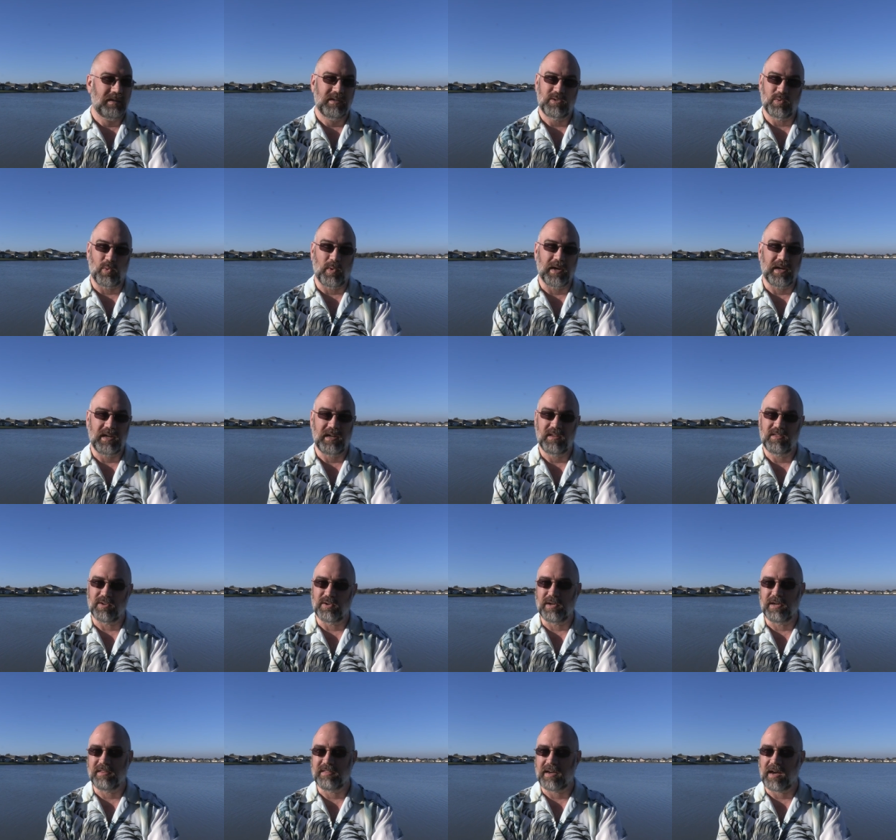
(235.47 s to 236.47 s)
twenty,
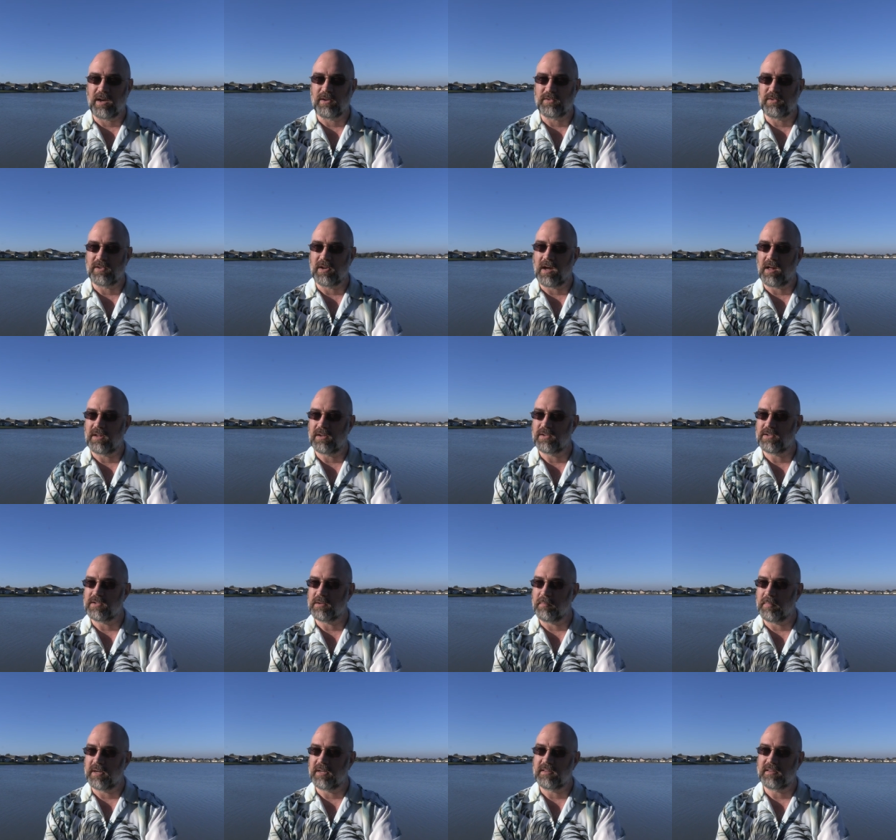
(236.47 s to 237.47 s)
thirty thousand dollars
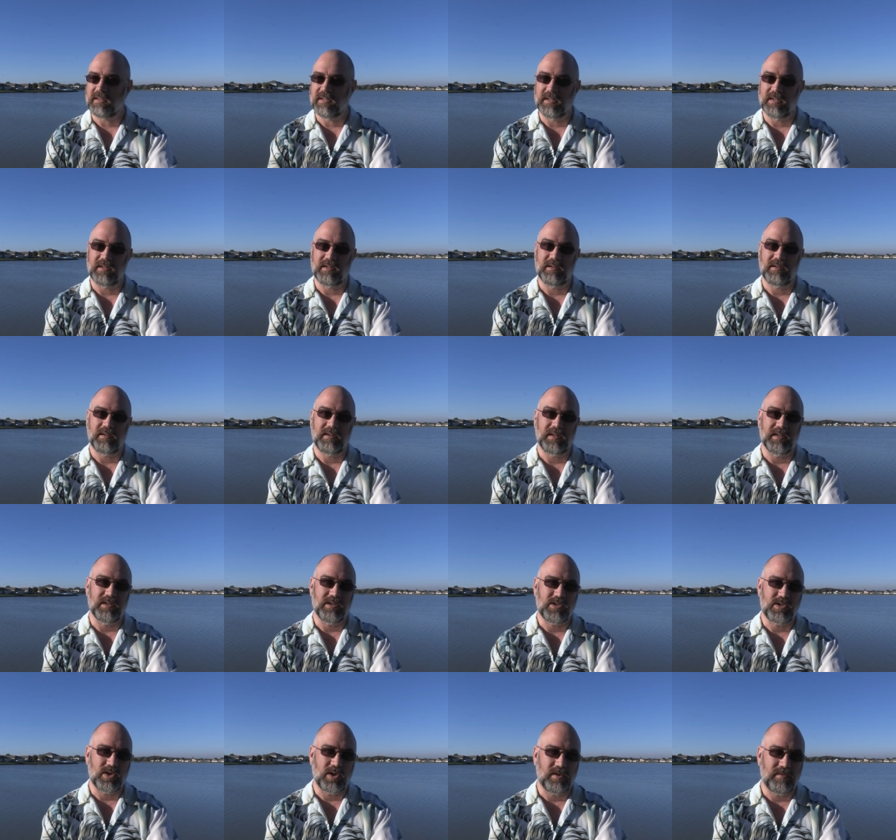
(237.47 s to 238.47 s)
a month in
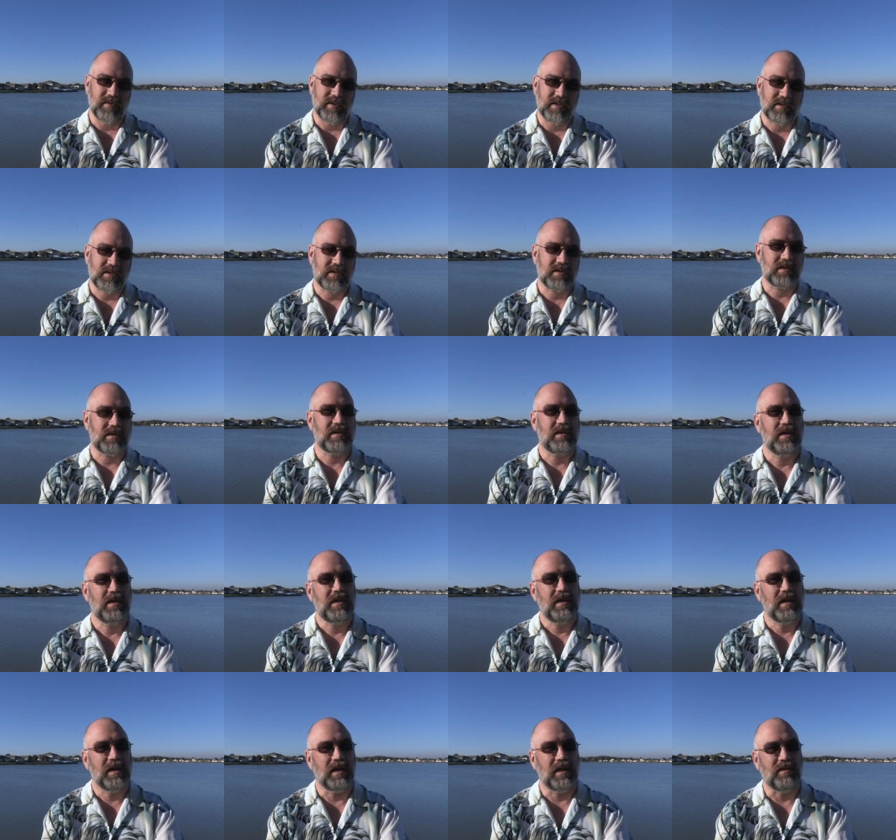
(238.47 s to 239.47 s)
in service
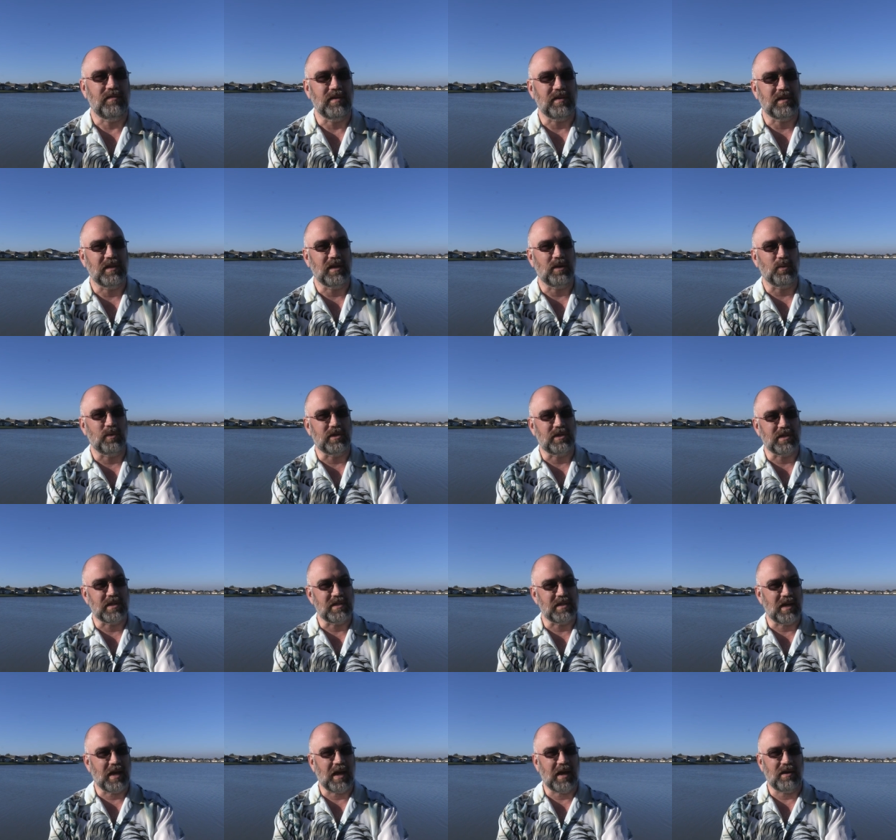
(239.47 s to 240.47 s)
and everything, which
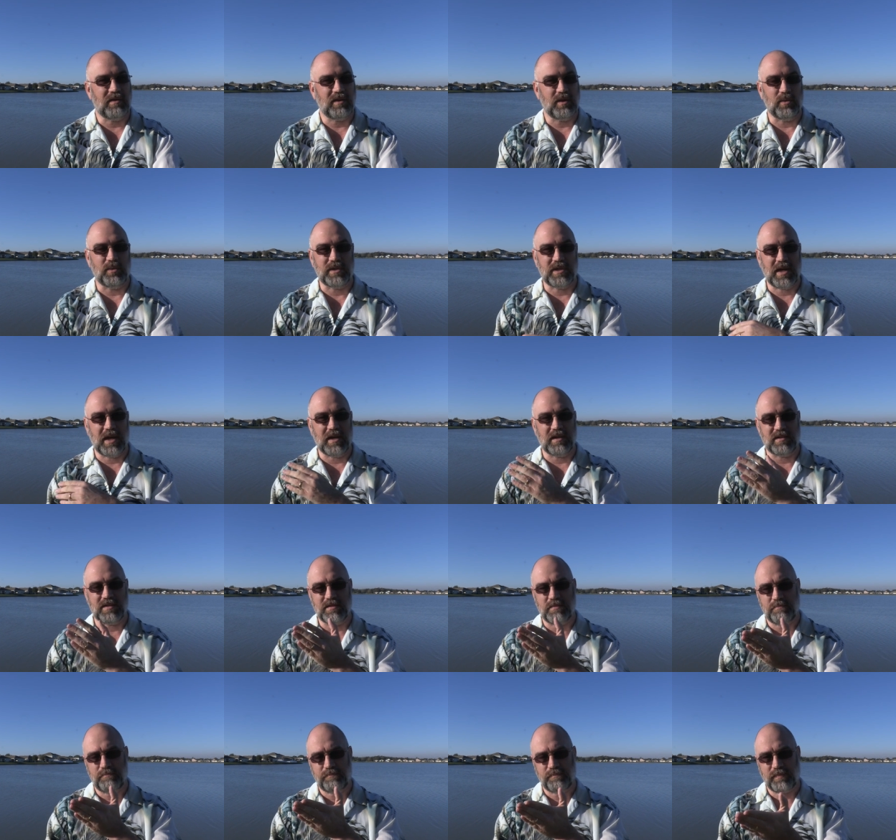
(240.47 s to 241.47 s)
doesn't have you know which
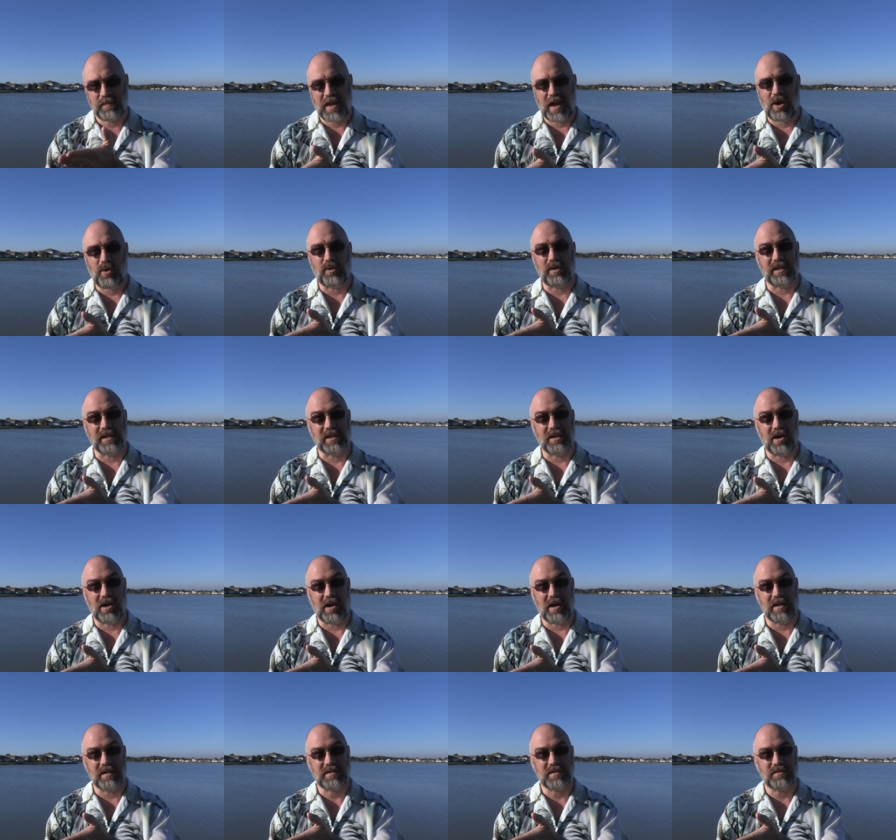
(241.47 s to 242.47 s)
has hourly
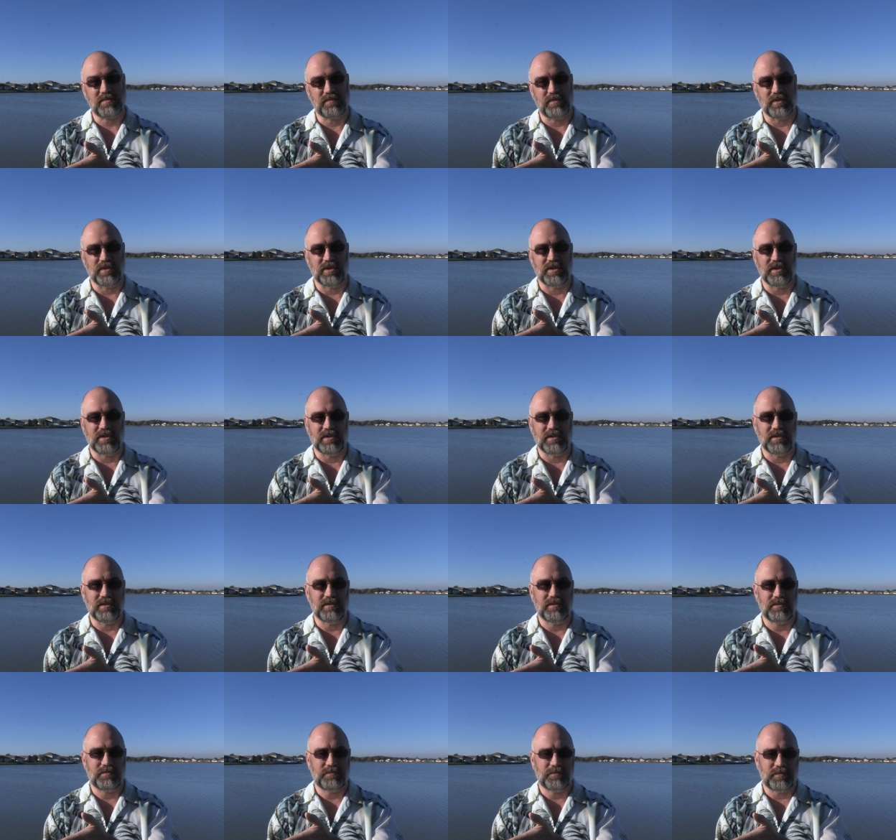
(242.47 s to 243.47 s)
costs
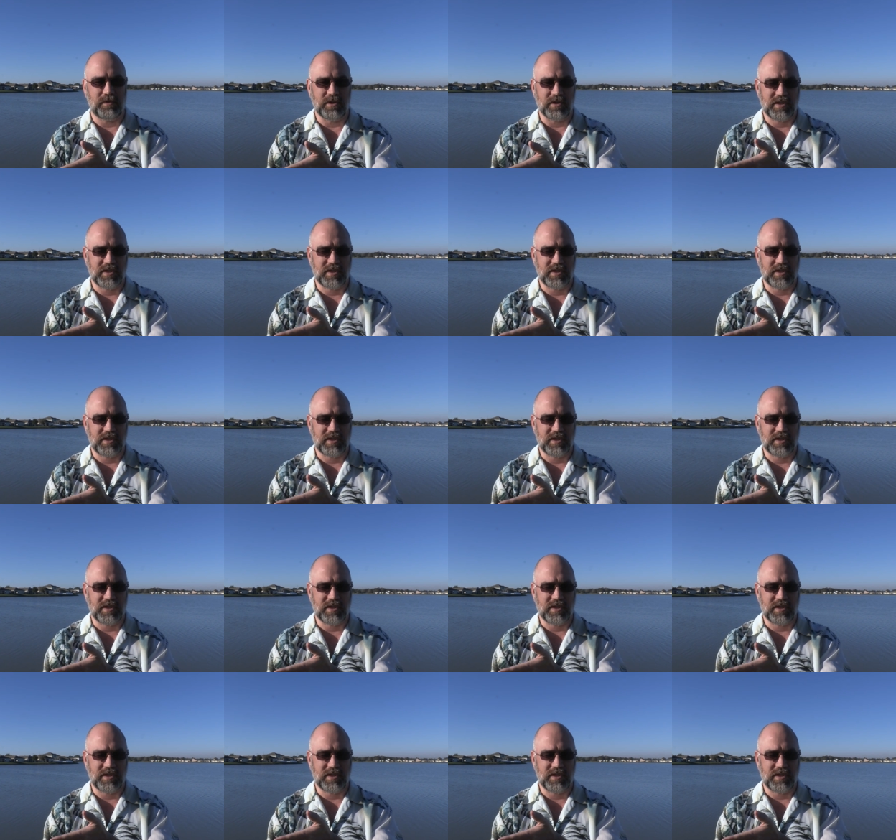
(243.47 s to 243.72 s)
for for